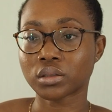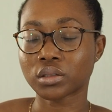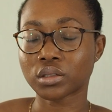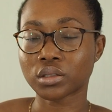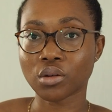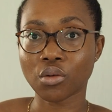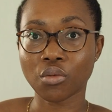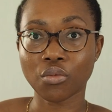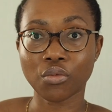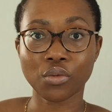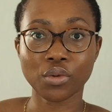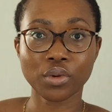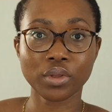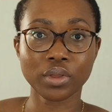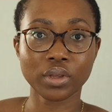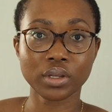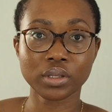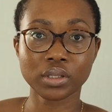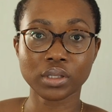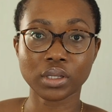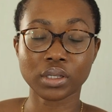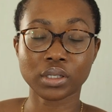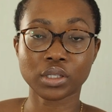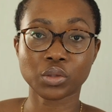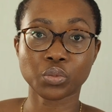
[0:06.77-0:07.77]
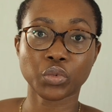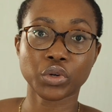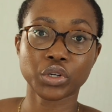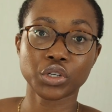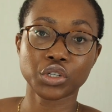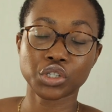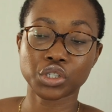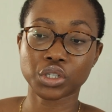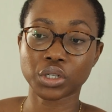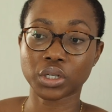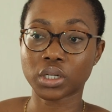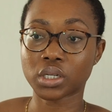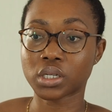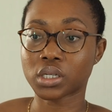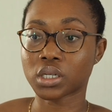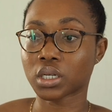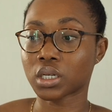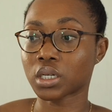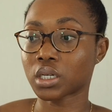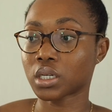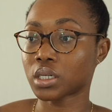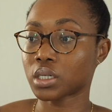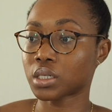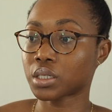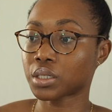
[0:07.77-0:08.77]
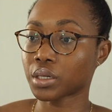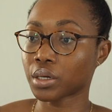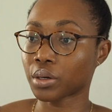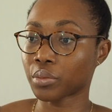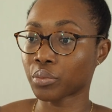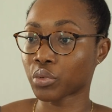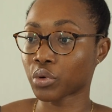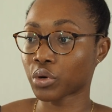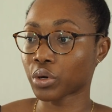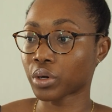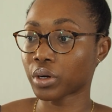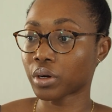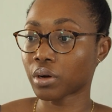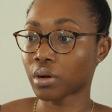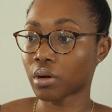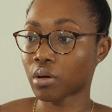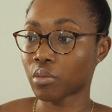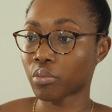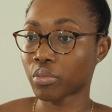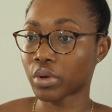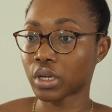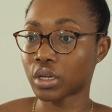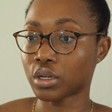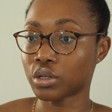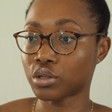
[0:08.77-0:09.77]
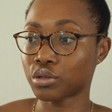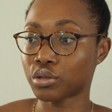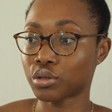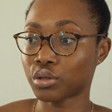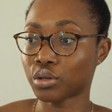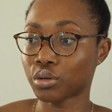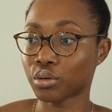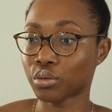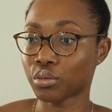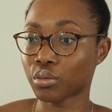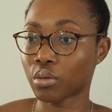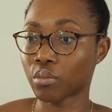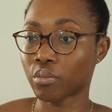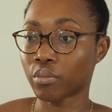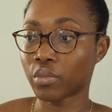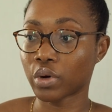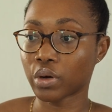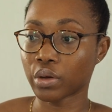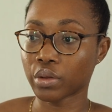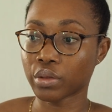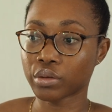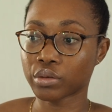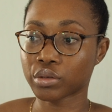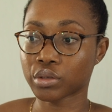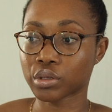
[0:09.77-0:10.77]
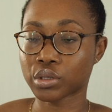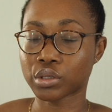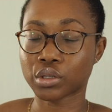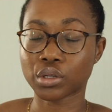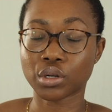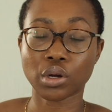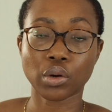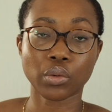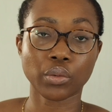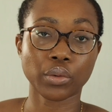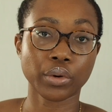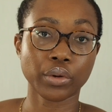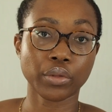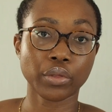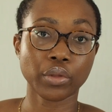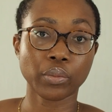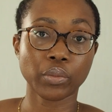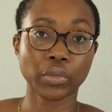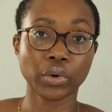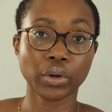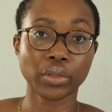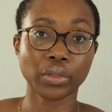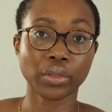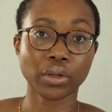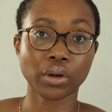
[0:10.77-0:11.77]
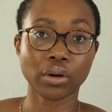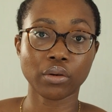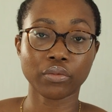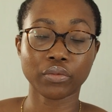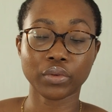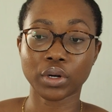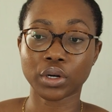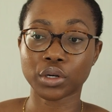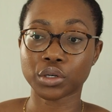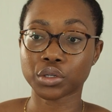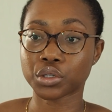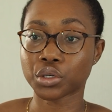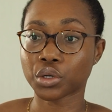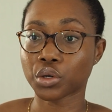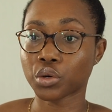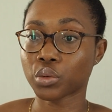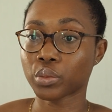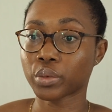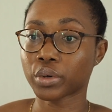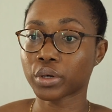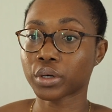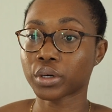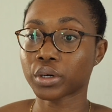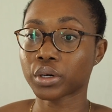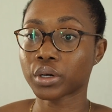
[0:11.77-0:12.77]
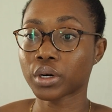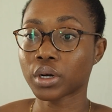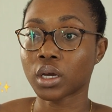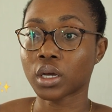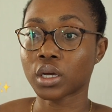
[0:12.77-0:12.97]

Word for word: So for this spreadsheet, it's broken up into months, so now we're in the month of October.